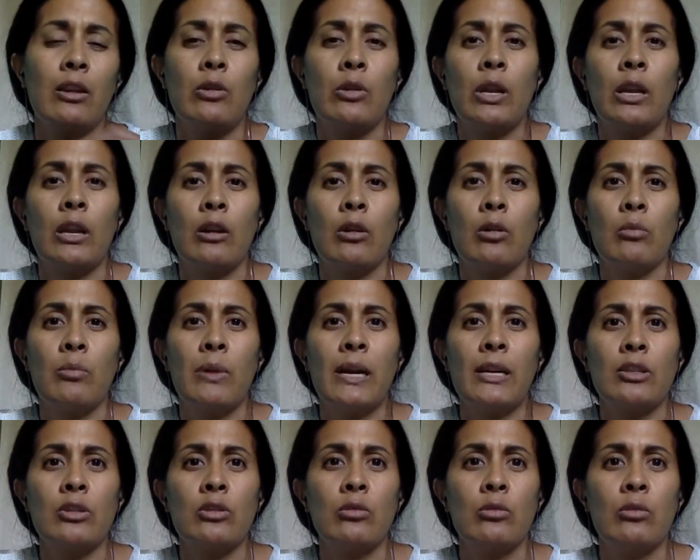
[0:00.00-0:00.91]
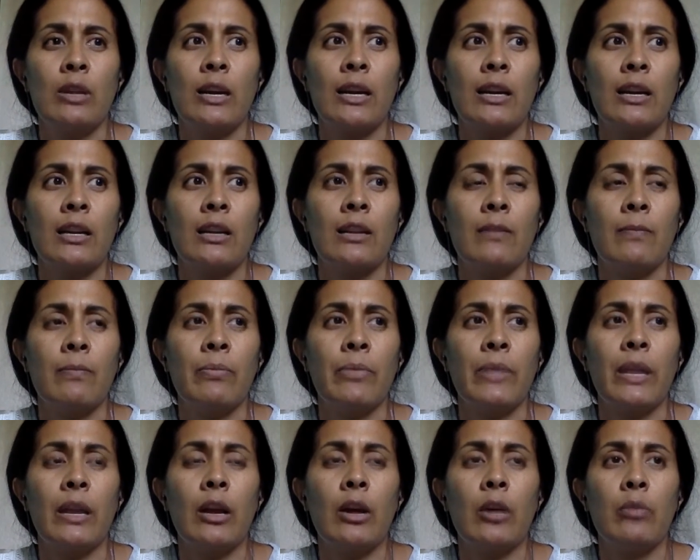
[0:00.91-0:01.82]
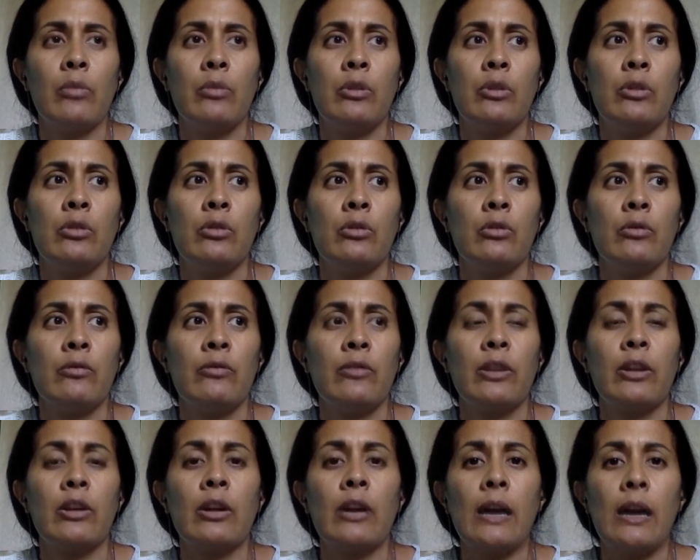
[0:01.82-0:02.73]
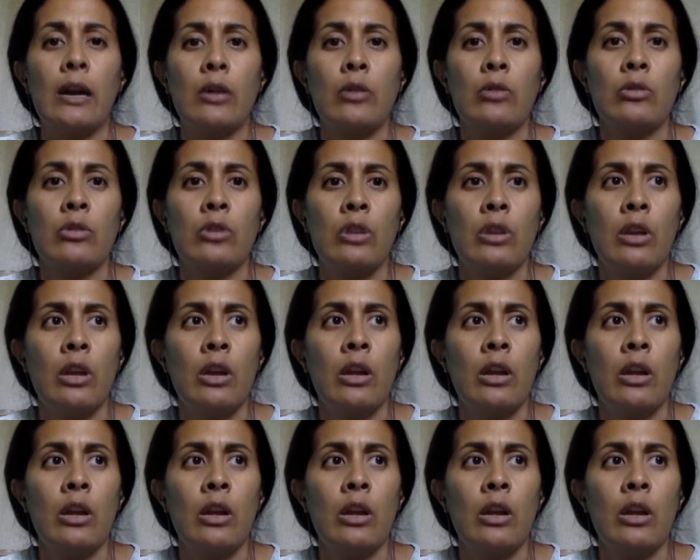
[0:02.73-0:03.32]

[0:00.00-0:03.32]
you can go back to that can help you figure out